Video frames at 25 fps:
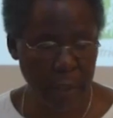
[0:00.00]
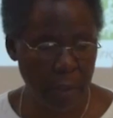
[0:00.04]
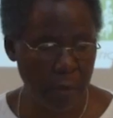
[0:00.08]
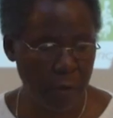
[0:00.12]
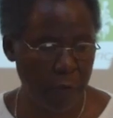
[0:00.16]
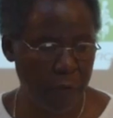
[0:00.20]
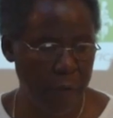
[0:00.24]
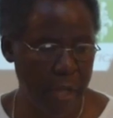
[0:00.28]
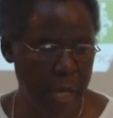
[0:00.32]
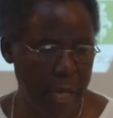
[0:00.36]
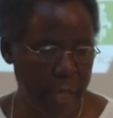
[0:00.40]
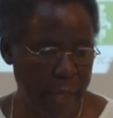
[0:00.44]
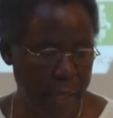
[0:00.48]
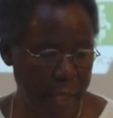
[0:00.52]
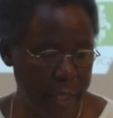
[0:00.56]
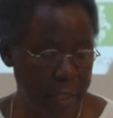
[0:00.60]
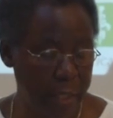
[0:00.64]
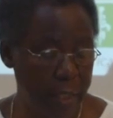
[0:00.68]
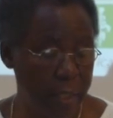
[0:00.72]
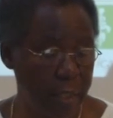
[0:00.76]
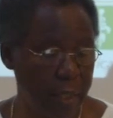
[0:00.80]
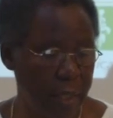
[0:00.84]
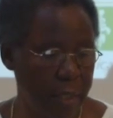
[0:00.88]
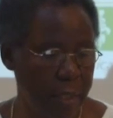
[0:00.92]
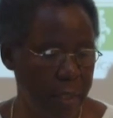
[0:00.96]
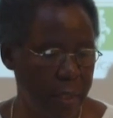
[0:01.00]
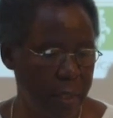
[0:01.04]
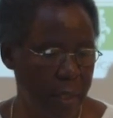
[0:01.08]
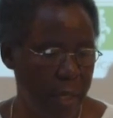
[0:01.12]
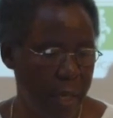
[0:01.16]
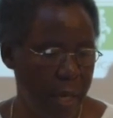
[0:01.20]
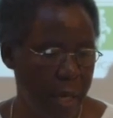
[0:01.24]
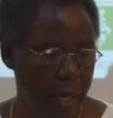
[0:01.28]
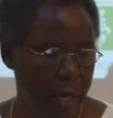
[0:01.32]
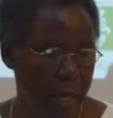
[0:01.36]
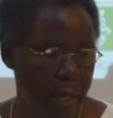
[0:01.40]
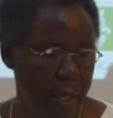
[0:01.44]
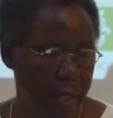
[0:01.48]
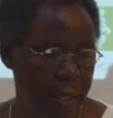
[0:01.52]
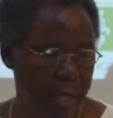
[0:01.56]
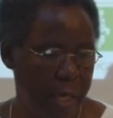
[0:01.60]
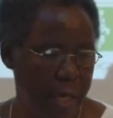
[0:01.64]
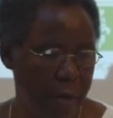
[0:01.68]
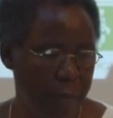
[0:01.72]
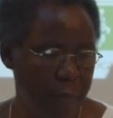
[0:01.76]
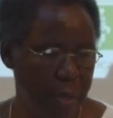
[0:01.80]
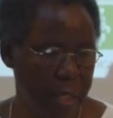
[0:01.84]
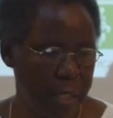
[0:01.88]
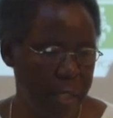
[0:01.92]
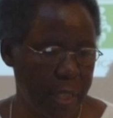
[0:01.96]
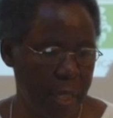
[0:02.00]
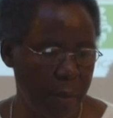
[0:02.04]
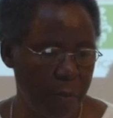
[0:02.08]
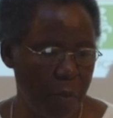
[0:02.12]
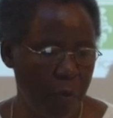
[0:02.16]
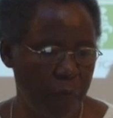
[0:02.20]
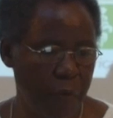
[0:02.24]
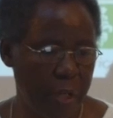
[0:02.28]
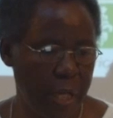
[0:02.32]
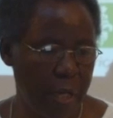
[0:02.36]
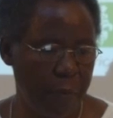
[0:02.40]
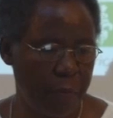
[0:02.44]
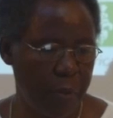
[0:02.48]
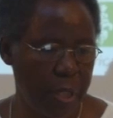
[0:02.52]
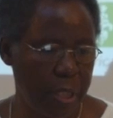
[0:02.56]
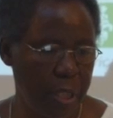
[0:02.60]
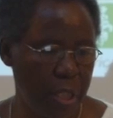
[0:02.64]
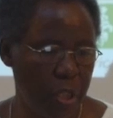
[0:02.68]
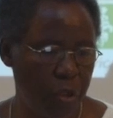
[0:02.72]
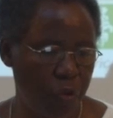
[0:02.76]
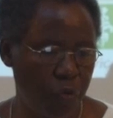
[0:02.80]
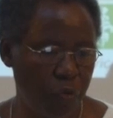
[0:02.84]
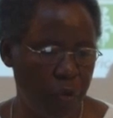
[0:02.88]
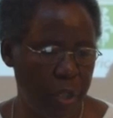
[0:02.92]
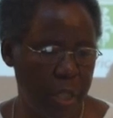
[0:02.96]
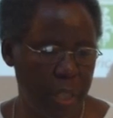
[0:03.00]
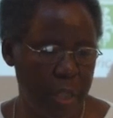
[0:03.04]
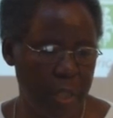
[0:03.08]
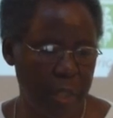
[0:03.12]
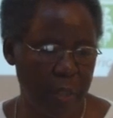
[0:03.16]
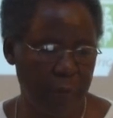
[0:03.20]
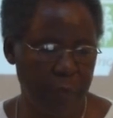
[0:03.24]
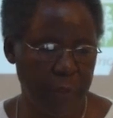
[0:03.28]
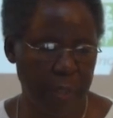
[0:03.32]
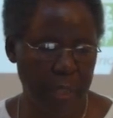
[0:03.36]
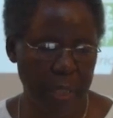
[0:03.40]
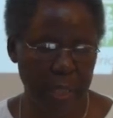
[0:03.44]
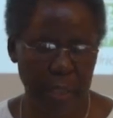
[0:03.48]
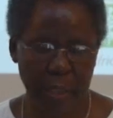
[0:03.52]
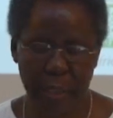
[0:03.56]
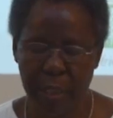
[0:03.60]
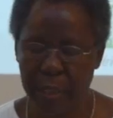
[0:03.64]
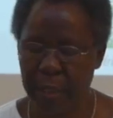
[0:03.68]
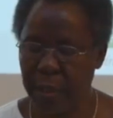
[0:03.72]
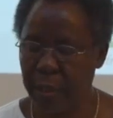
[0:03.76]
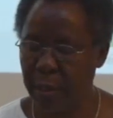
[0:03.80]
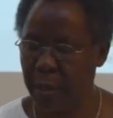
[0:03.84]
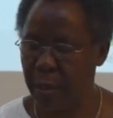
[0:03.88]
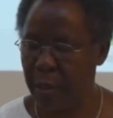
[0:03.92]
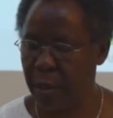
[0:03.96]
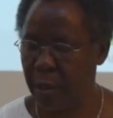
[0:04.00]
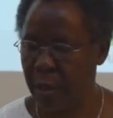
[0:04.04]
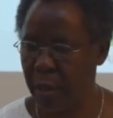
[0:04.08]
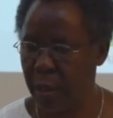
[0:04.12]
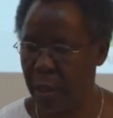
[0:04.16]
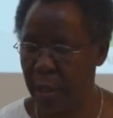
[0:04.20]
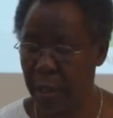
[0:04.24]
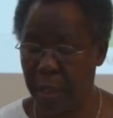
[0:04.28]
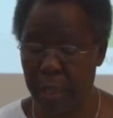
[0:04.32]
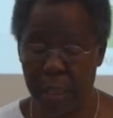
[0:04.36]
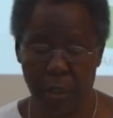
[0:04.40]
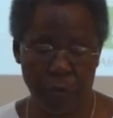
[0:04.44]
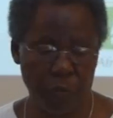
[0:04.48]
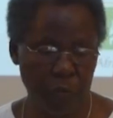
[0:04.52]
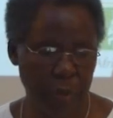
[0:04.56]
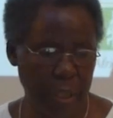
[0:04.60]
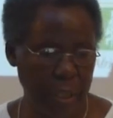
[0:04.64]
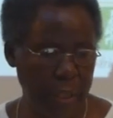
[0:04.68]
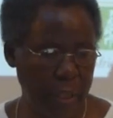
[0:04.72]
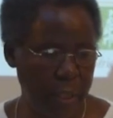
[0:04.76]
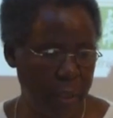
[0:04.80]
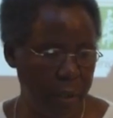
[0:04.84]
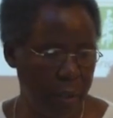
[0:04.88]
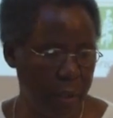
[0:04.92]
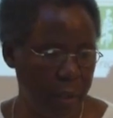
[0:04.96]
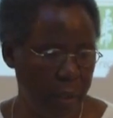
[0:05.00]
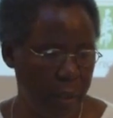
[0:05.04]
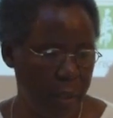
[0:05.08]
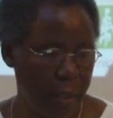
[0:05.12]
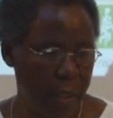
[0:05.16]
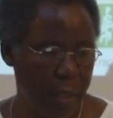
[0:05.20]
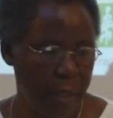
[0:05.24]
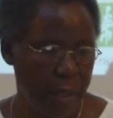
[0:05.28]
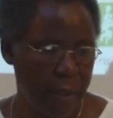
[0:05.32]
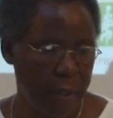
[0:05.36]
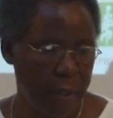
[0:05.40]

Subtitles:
writing of their theses. Some of the MSc students have started graduating.